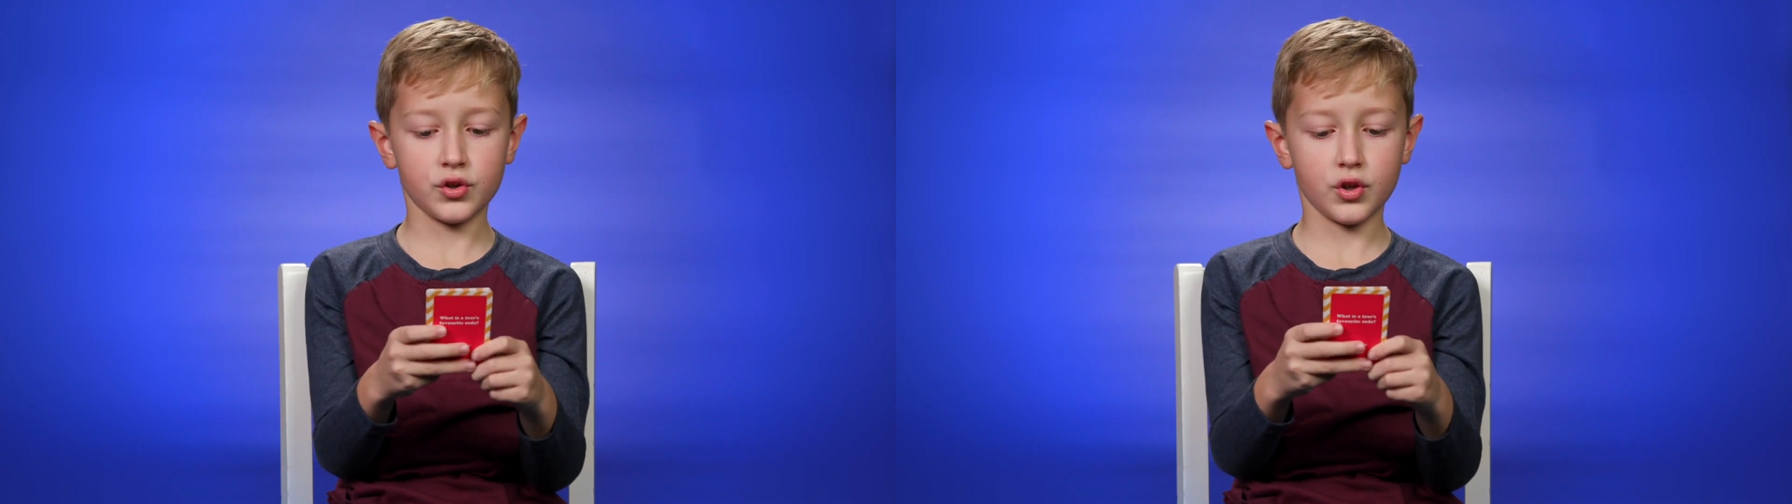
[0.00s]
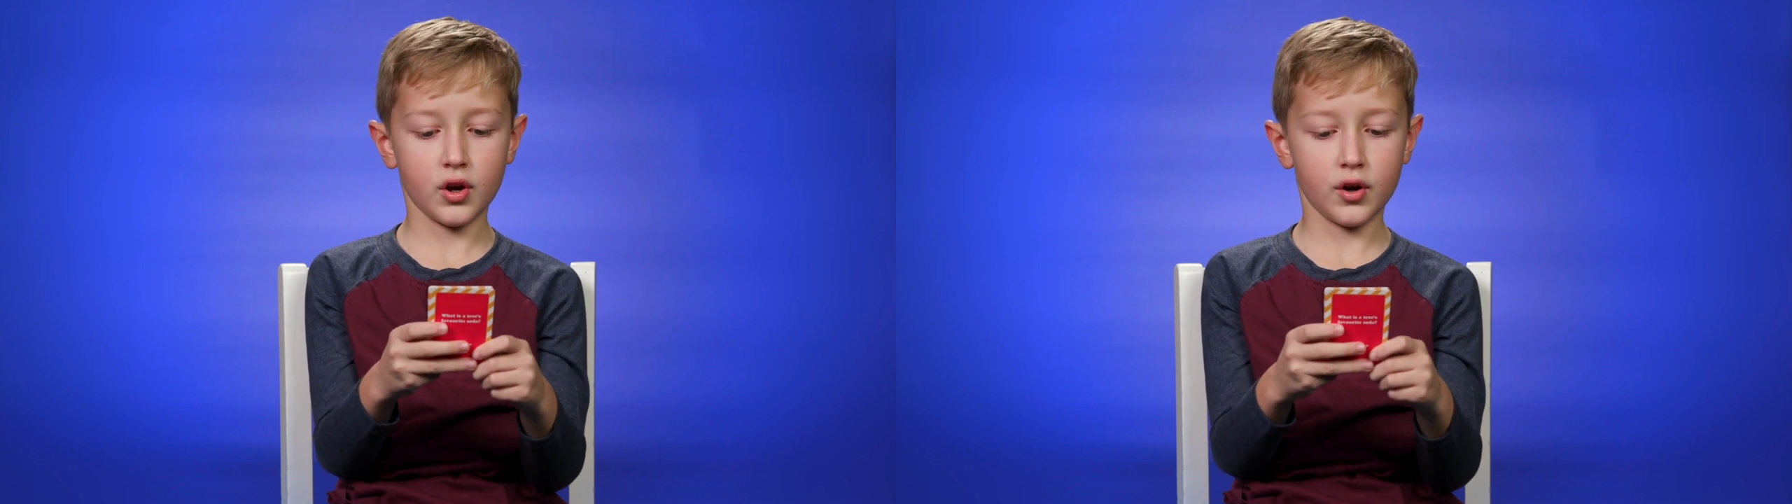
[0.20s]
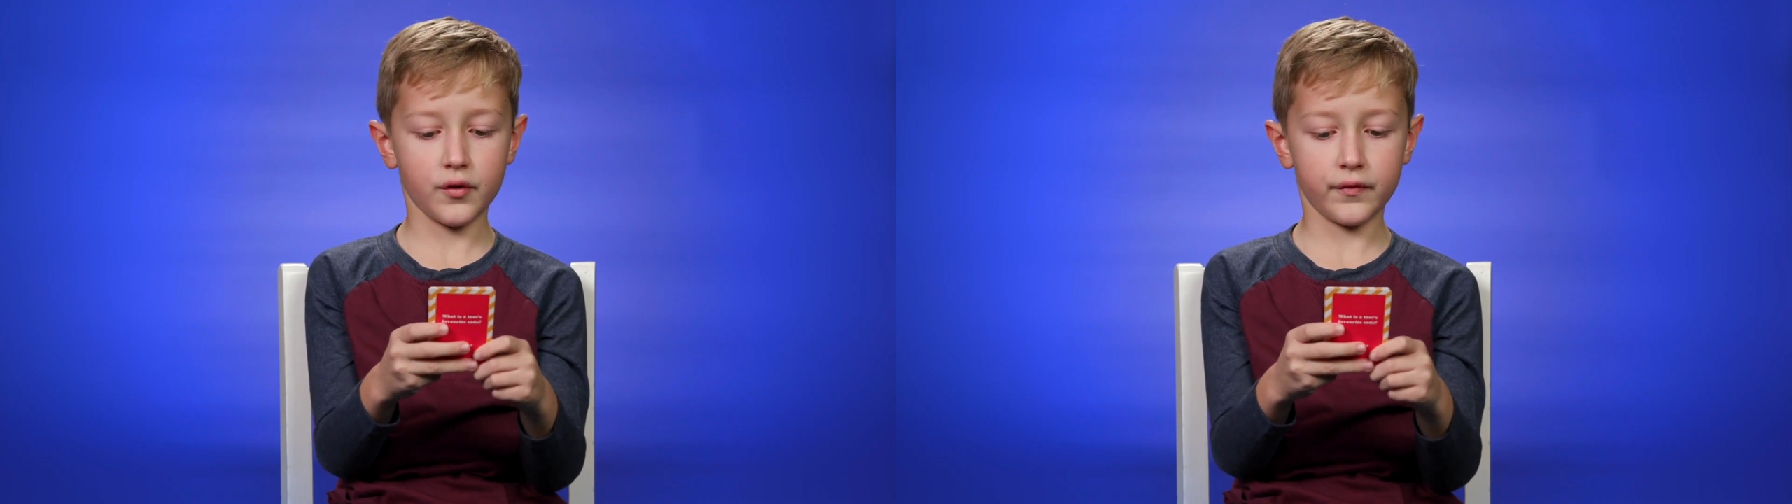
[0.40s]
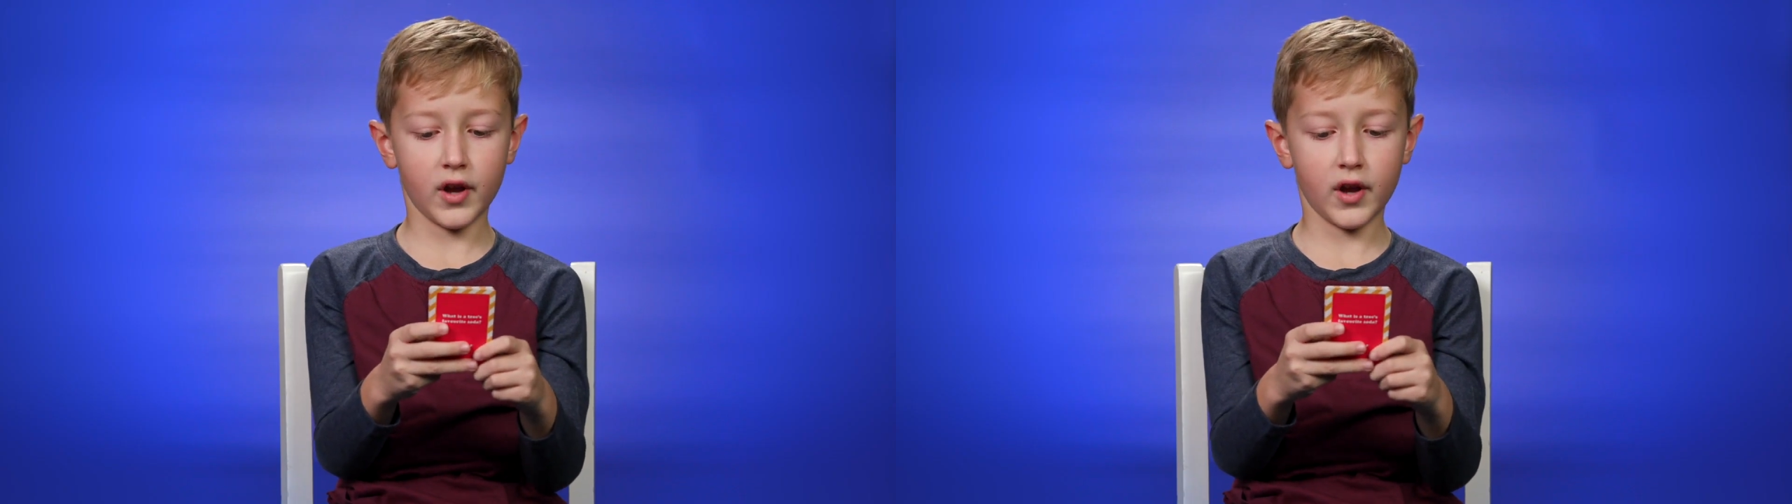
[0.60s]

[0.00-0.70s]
the